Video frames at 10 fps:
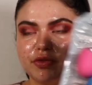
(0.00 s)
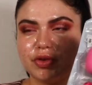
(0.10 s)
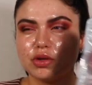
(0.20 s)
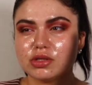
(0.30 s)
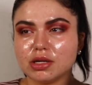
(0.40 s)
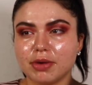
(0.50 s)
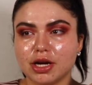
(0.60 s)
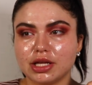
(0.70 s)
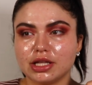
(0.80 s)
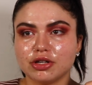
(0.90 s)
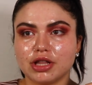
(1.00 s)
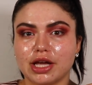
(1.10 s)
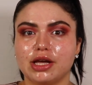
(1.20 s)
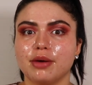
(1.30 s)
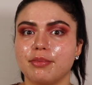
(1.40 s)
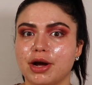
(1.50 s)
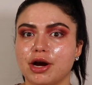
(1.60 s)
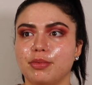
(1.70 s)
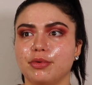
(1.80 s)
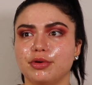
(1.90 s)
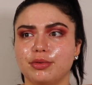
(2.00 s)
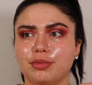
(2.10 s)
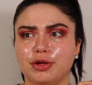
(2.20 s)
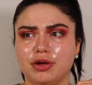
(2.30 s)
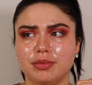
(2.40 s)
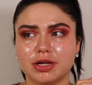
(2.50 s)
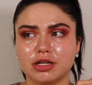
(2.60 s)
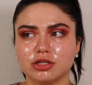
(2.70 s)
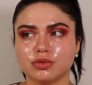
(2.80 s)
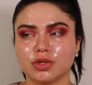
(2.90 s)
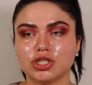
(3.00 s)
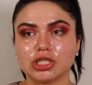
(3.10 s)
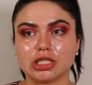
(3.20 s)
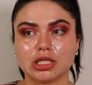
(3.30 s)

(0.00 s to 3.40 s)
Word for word: reviews, and apparently they're like comparable to beauty blenders, which